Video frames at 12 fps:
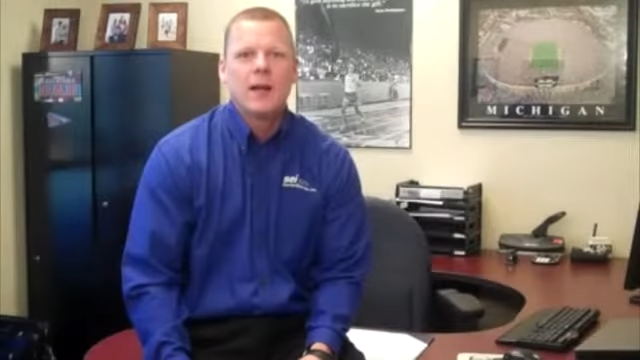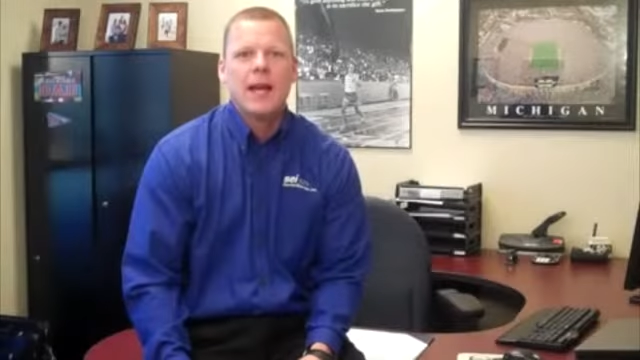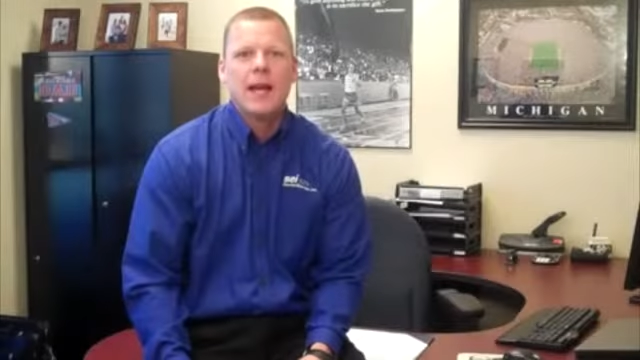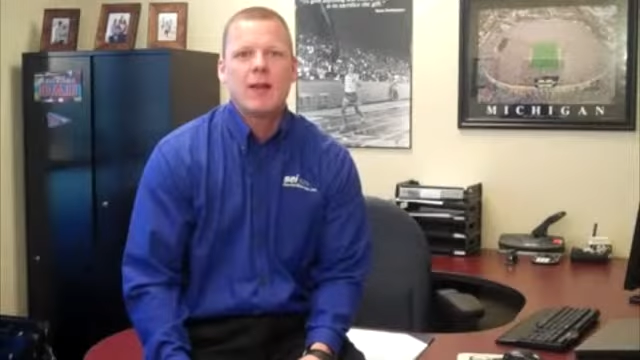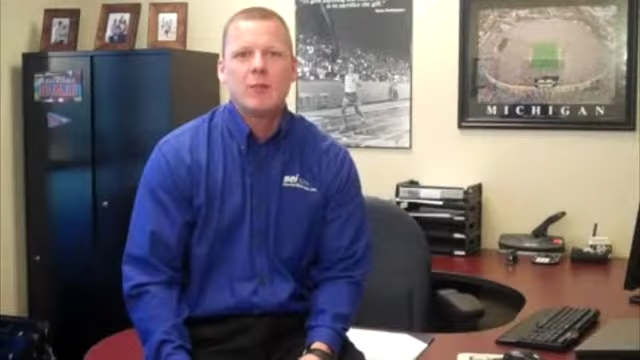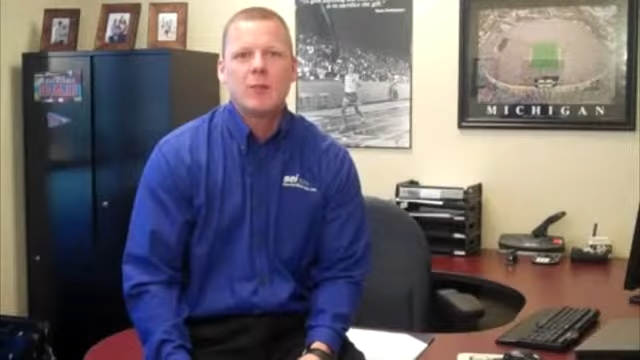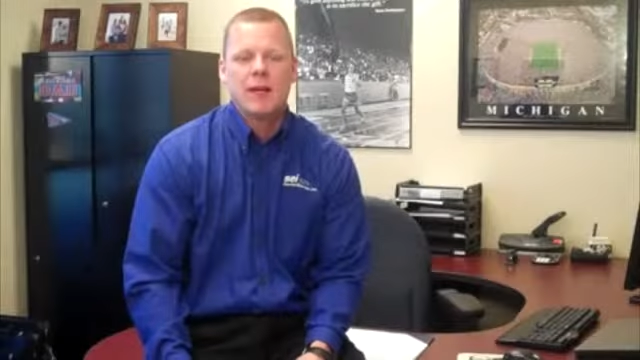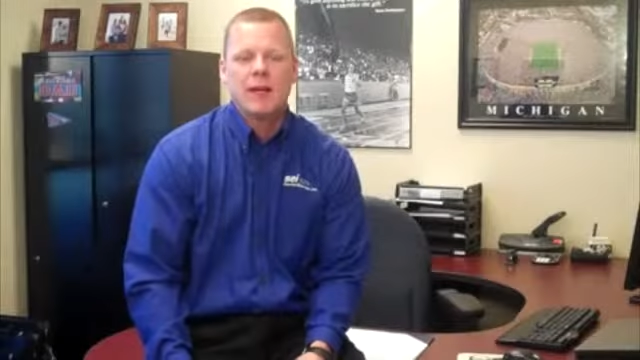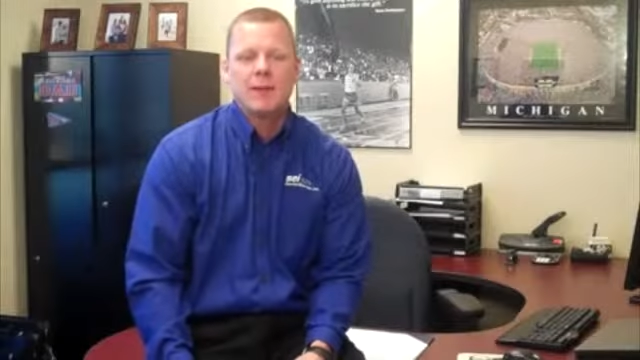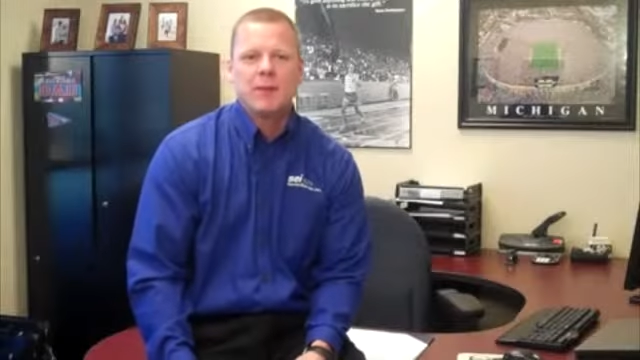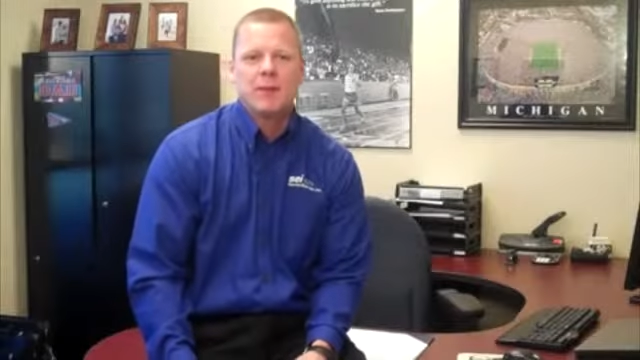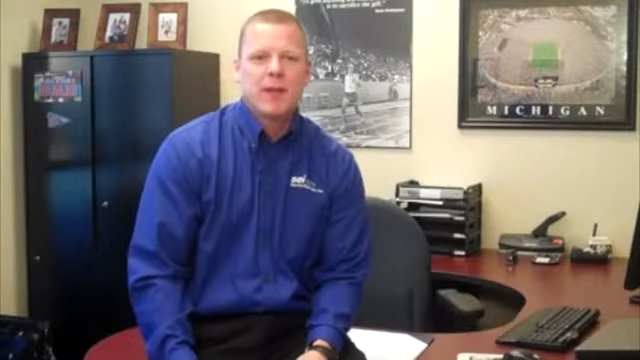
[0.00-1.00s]
Hey
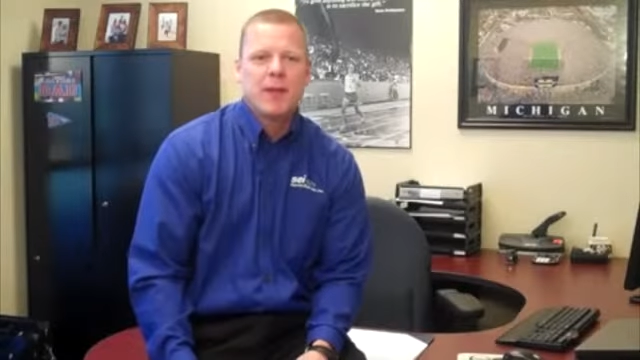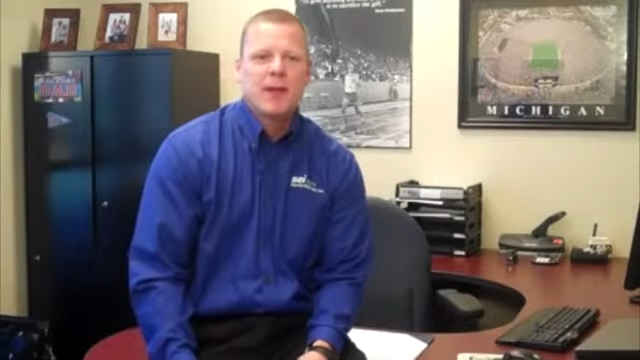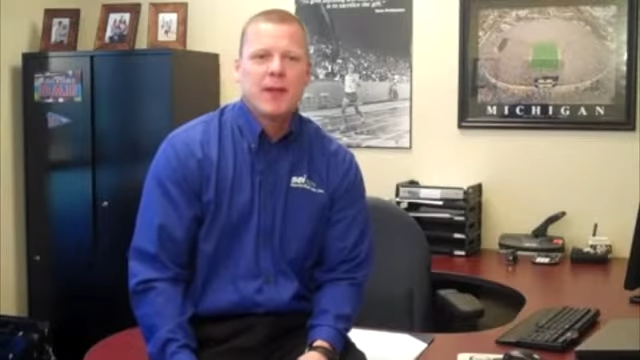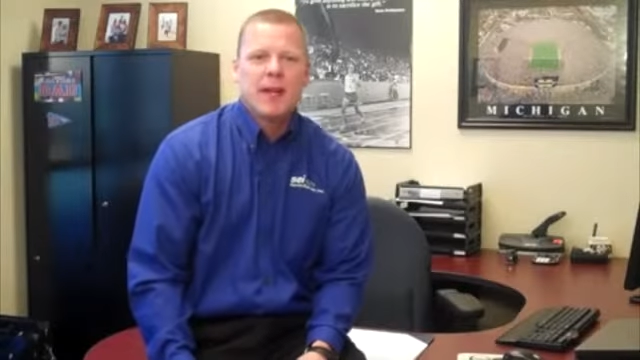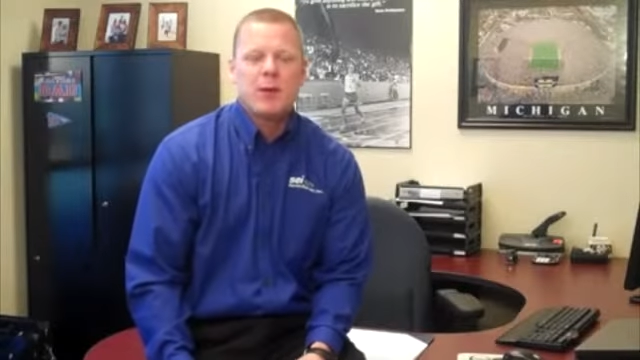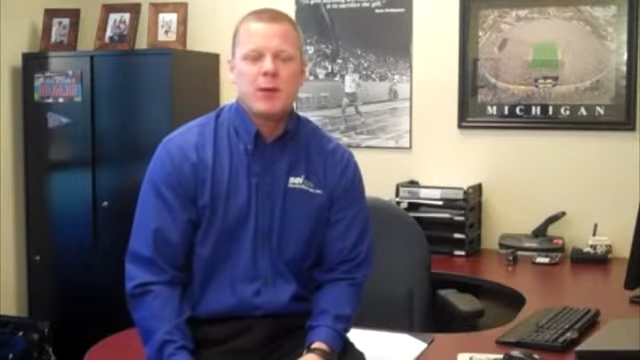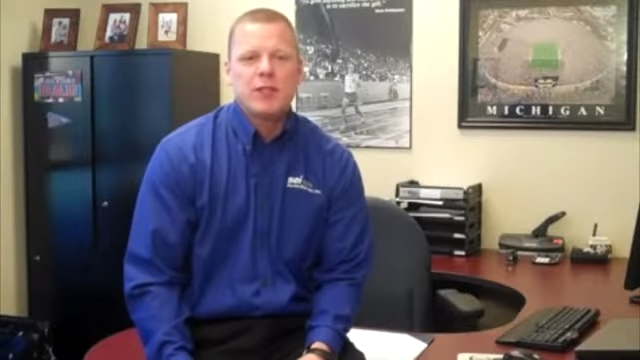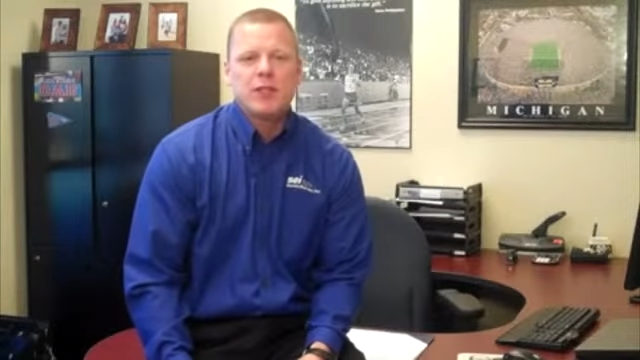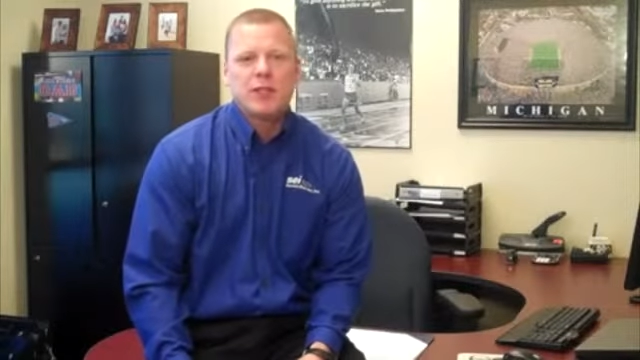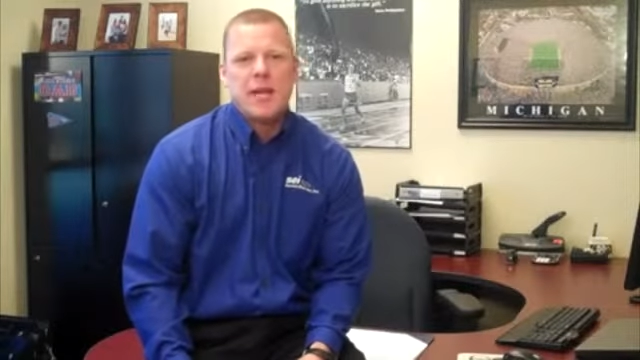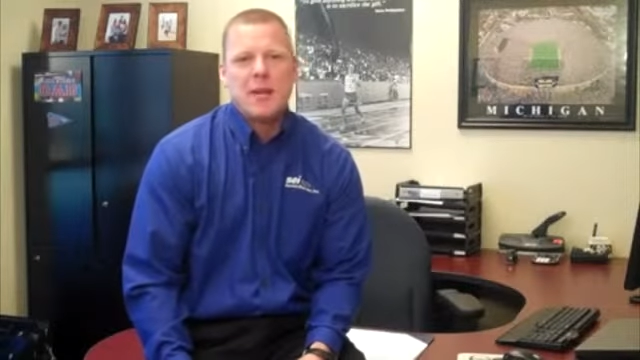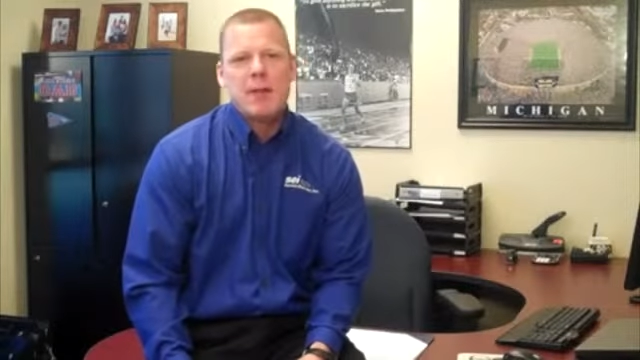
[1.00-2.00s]
everybody. Hey, we
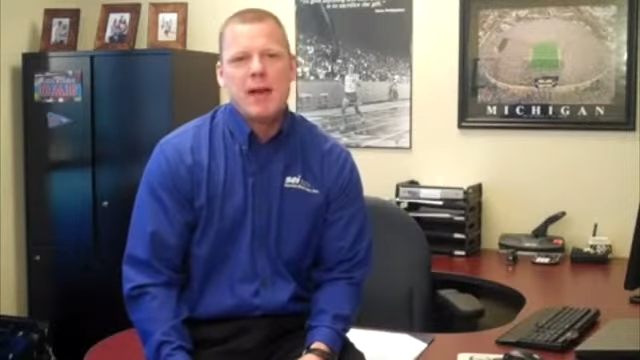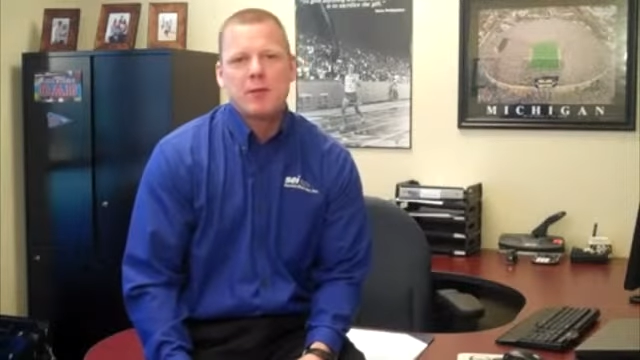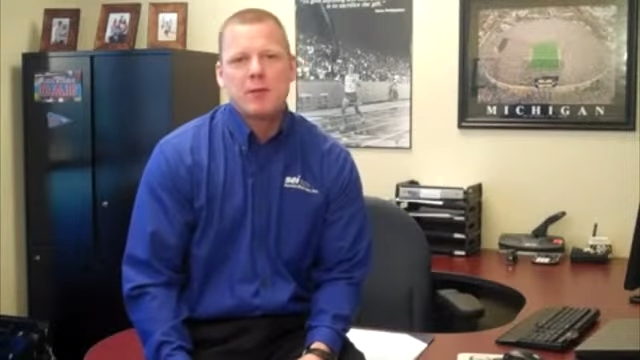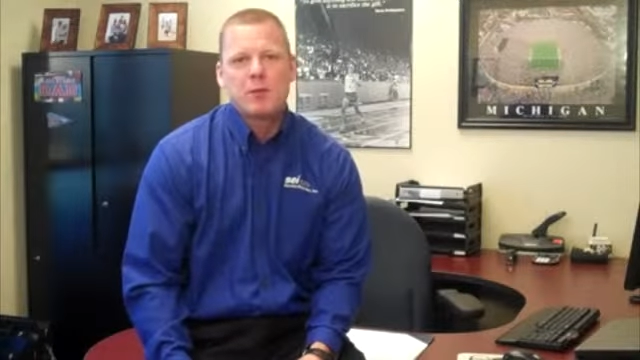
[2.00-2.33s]
just came back